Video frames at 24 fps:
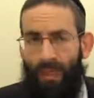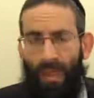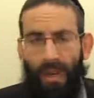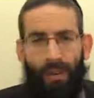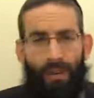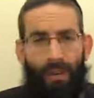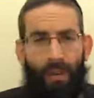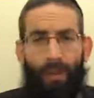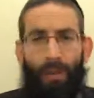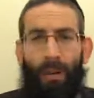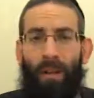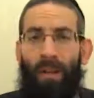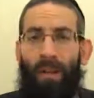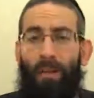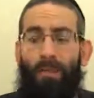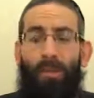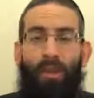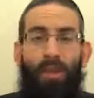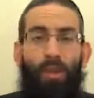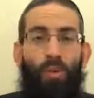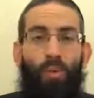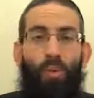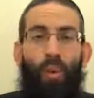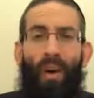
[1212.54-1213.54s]
if he merely
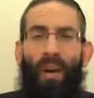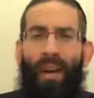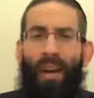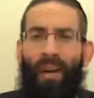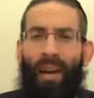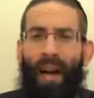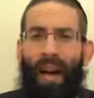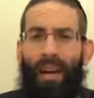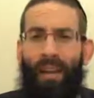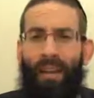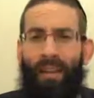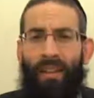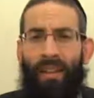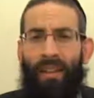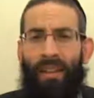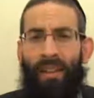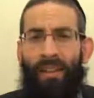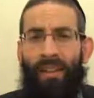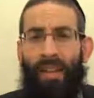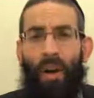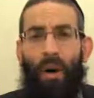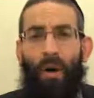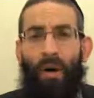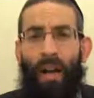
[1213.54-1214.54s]
puts one Ner Chanukah, they're going to
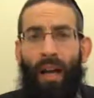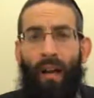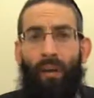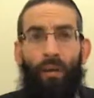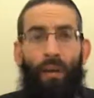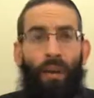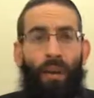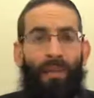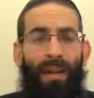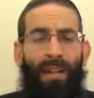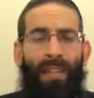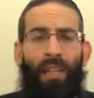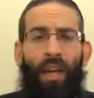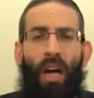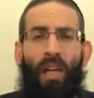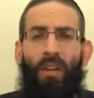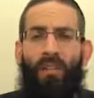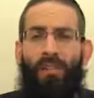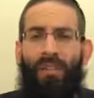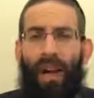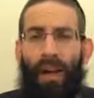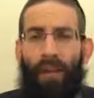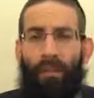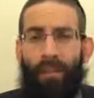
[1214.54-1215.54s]
say, okay, what about the other
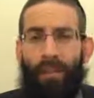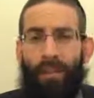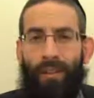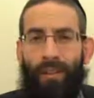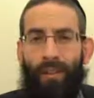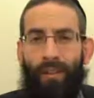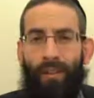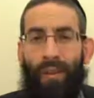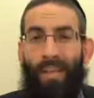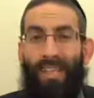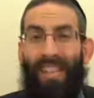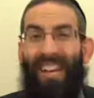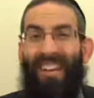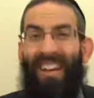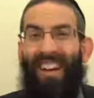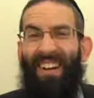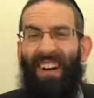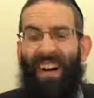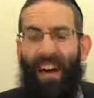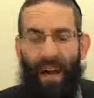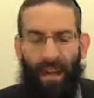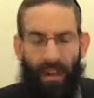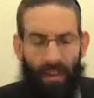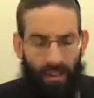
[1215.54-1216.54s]
family? Where's their Ner
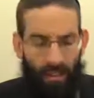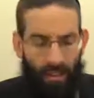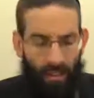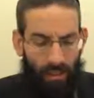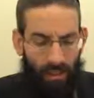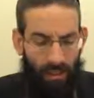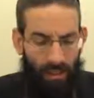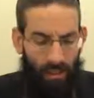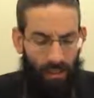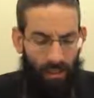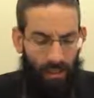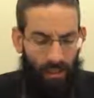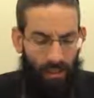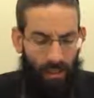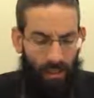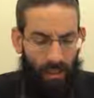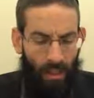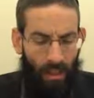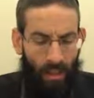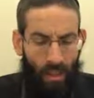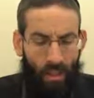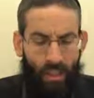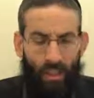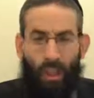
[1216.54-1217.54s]
Chanukah?
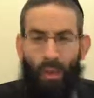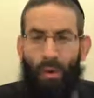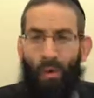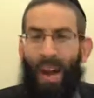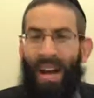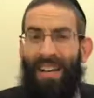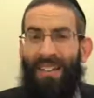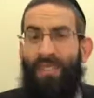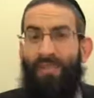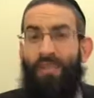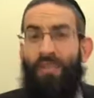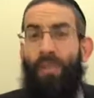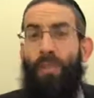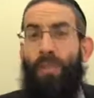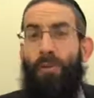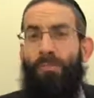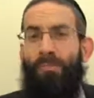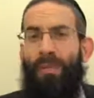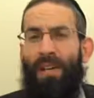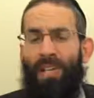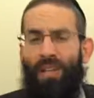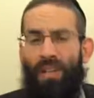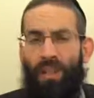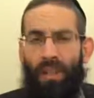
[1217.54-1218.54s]
So it arouses
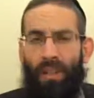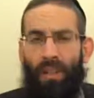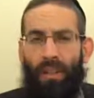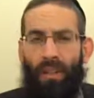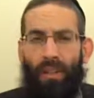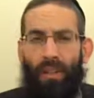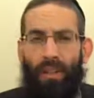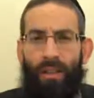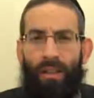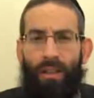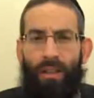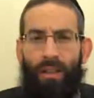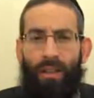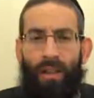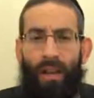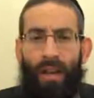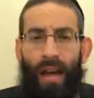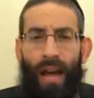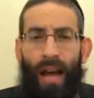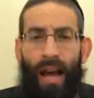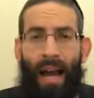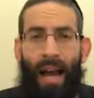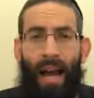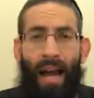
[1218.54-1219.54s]
suspicion,
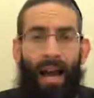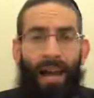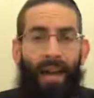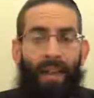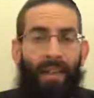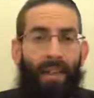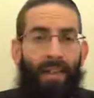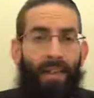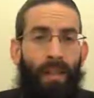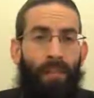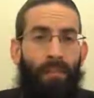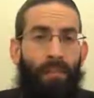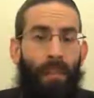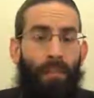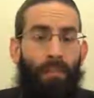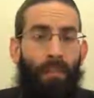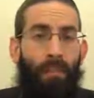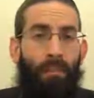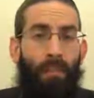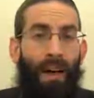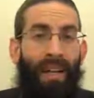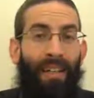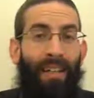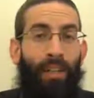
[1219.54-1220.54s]
and the
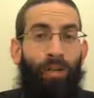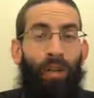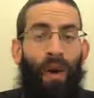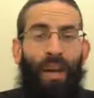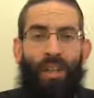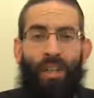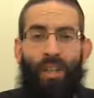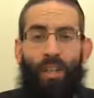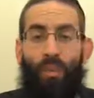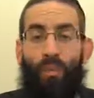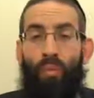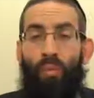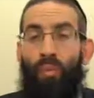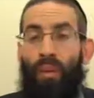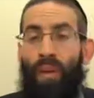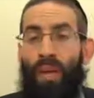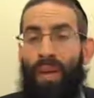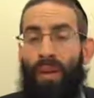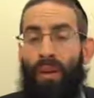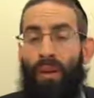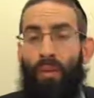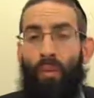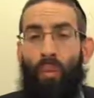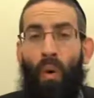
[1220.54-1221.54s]
people might question,
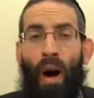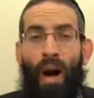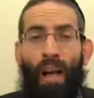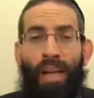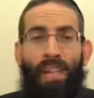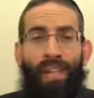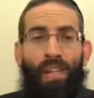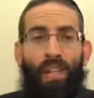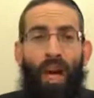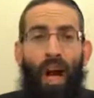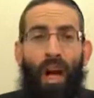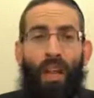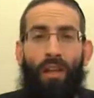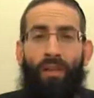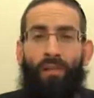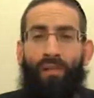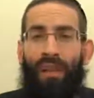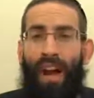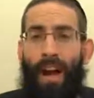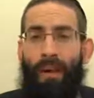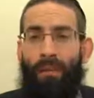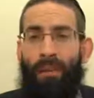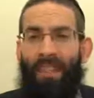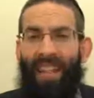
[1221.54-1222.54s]
where, why is the other
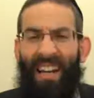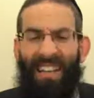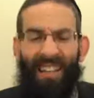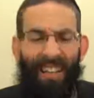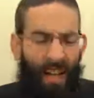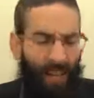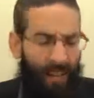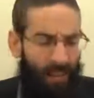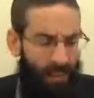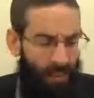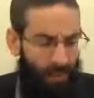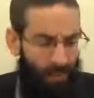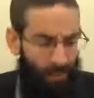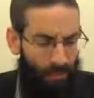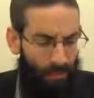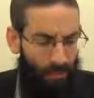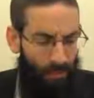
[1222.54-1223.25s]
family not lighting?